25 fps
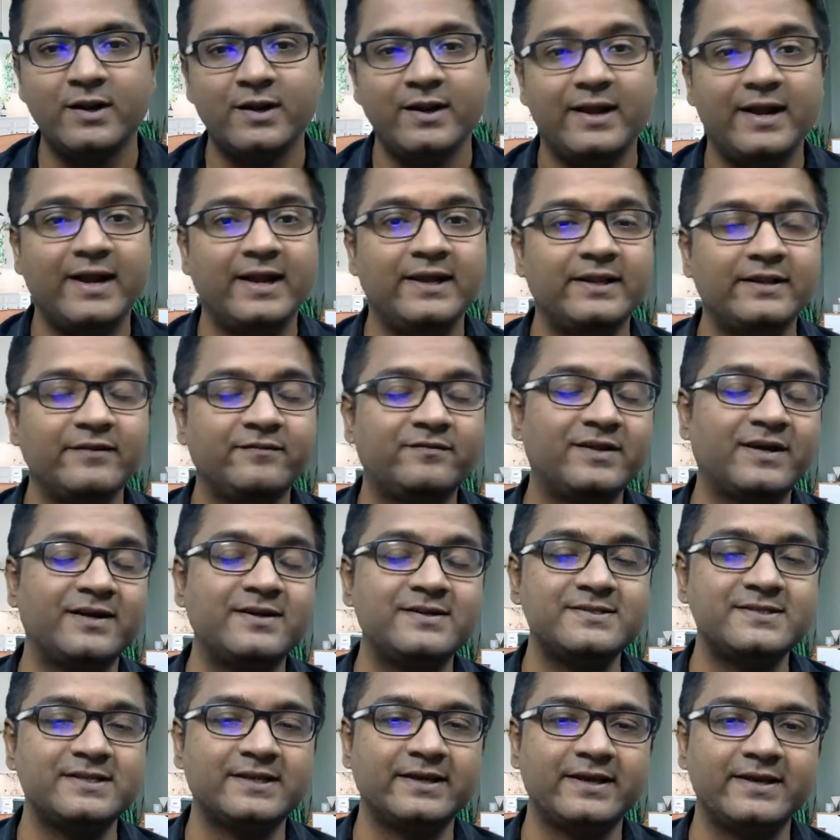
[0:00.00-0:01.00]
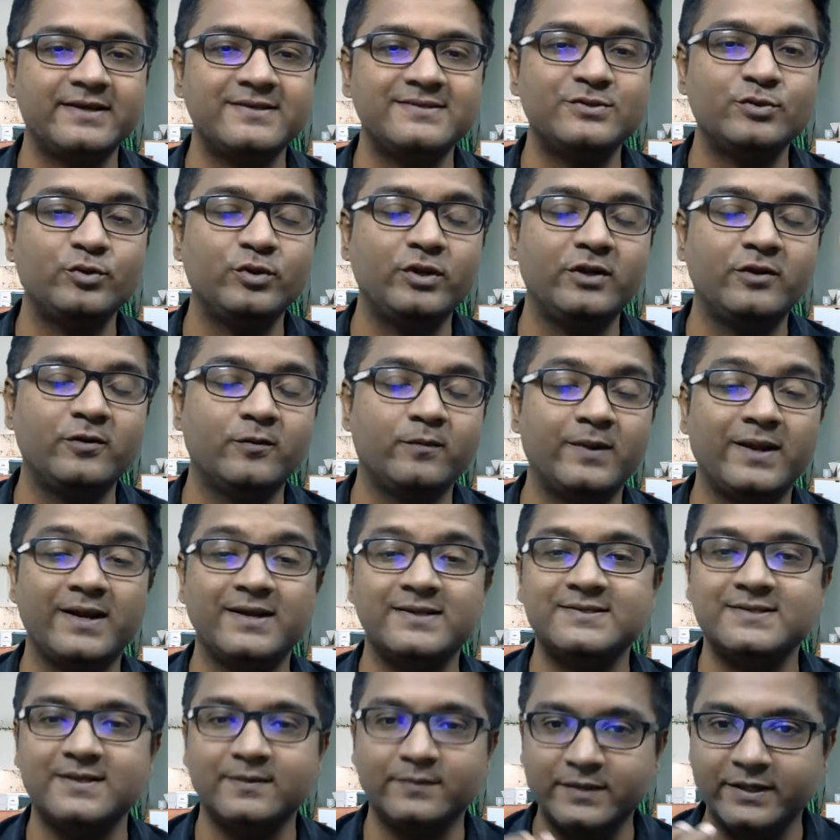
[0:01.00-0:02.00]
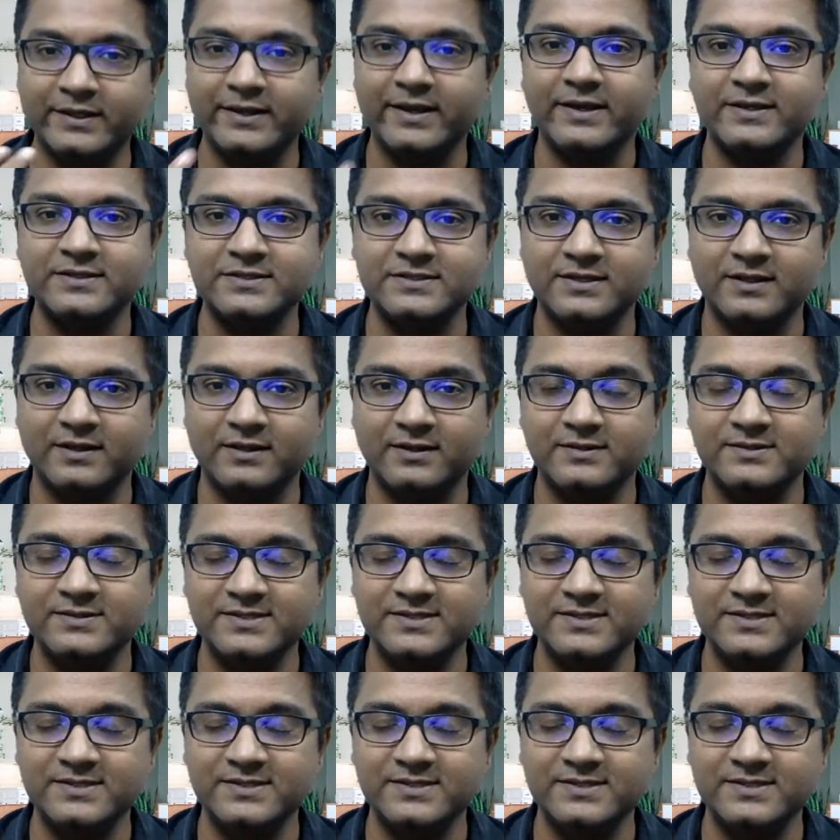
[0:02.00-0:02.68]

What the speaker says: and if that is the case, you need to plan something extra.